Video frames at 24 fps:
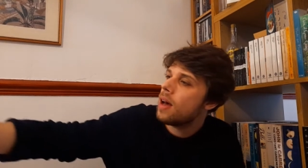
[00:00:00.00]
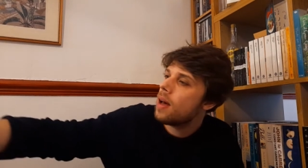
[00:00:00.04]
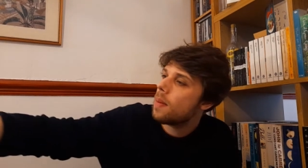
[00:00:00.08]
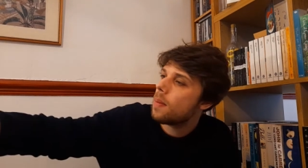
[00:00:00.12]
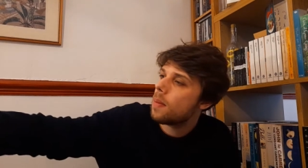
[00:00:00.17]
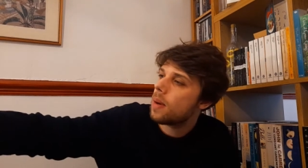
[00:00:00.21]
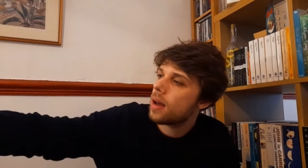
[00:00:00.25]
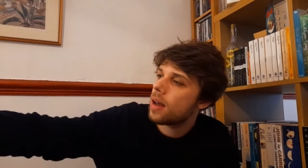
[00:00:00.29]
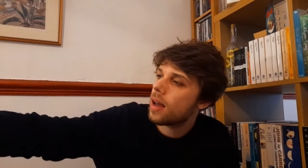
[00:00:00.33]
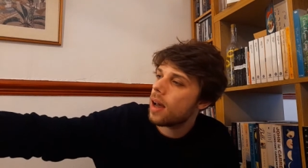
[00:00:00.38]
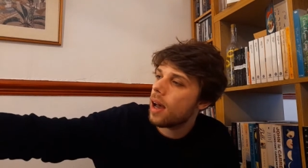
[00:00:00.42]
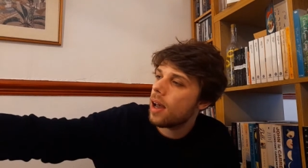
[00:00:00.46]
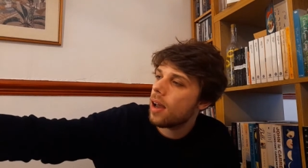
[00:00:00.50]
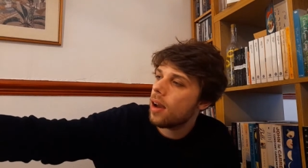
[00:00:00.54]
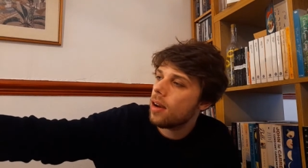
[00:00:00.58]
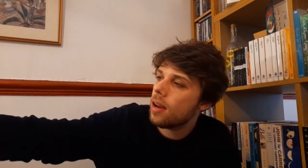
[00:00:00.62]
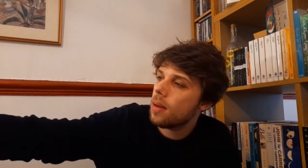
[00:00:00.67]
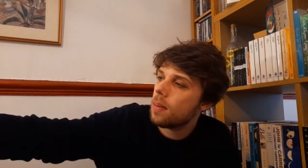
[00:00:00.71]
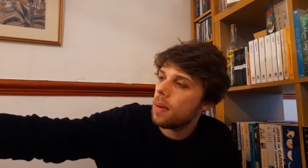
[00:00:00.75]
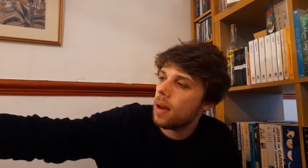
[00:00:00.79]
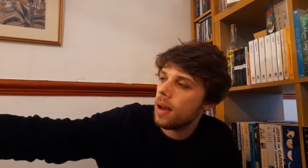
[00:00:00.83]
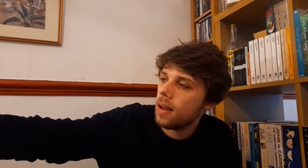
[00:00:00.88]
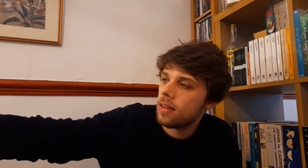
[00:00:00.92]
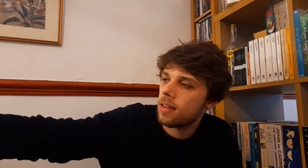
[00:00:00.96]
but I only
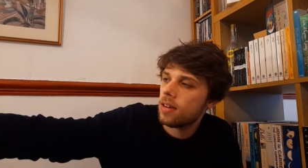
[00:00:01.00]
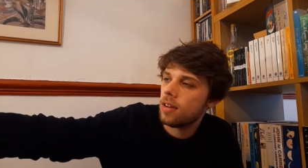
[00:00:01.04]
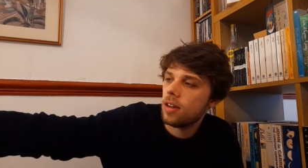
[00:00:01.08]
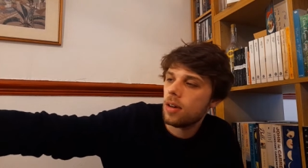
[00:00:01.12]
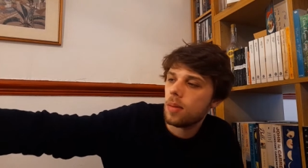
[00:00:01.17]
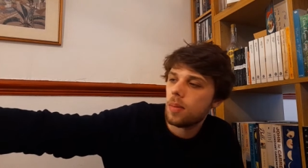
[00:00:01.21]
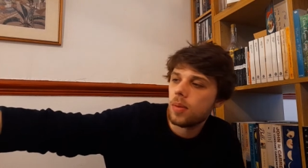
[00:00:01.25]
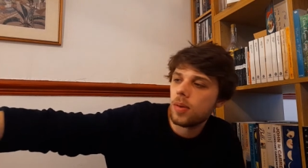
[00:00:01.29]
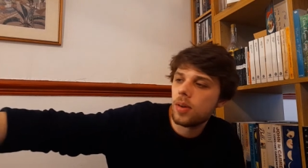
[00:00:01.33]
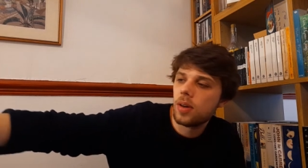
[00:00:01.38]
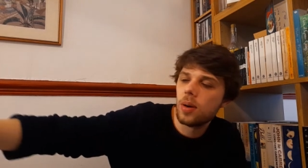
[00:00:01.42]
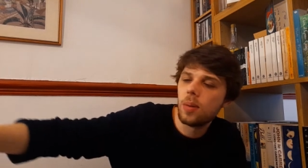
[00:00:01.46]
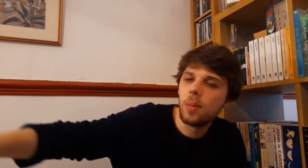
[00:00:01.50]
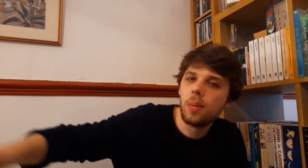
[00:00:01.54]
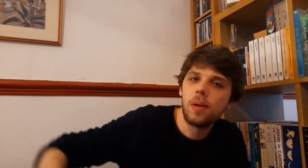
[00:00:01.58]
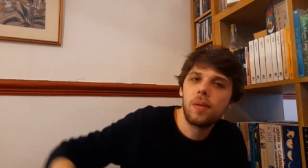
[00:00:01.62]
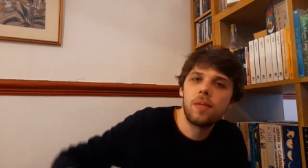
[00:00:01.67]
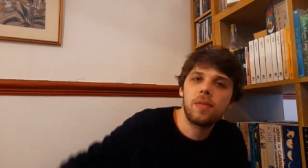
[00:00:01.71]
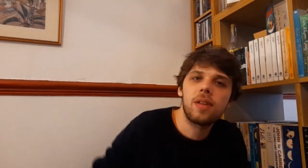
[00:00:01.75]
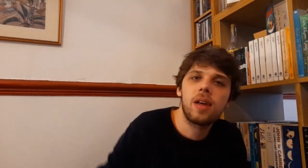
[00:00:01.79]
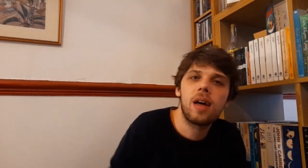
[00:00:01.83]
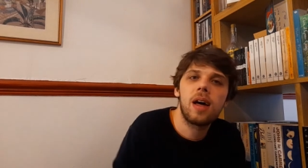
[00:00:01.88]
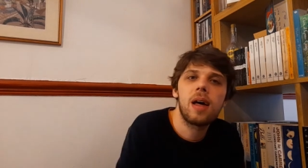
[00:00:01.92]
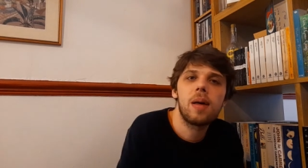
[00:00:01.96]
picked it up a couple
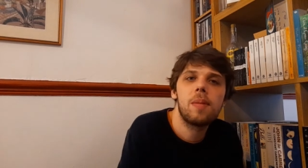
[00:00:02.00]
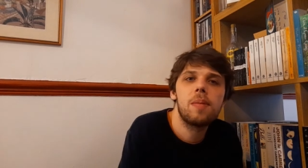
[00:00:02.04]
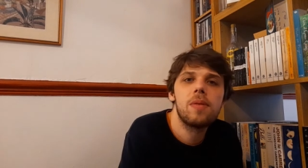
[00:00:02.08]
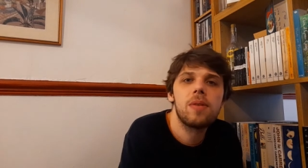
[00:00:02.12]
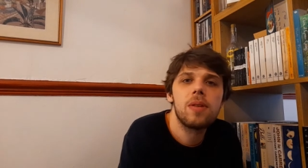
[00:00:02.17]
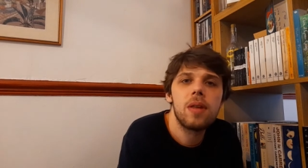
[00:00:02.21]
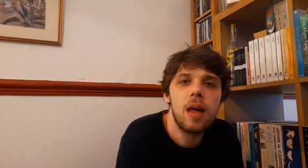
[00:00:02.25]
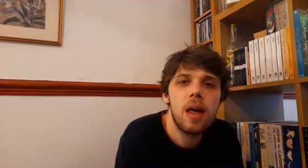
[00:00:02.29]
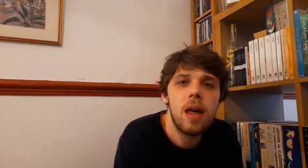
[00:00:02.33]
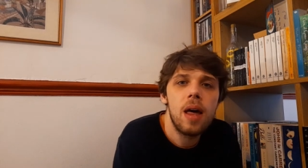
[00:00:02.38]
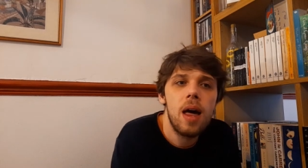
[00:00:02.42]
of times.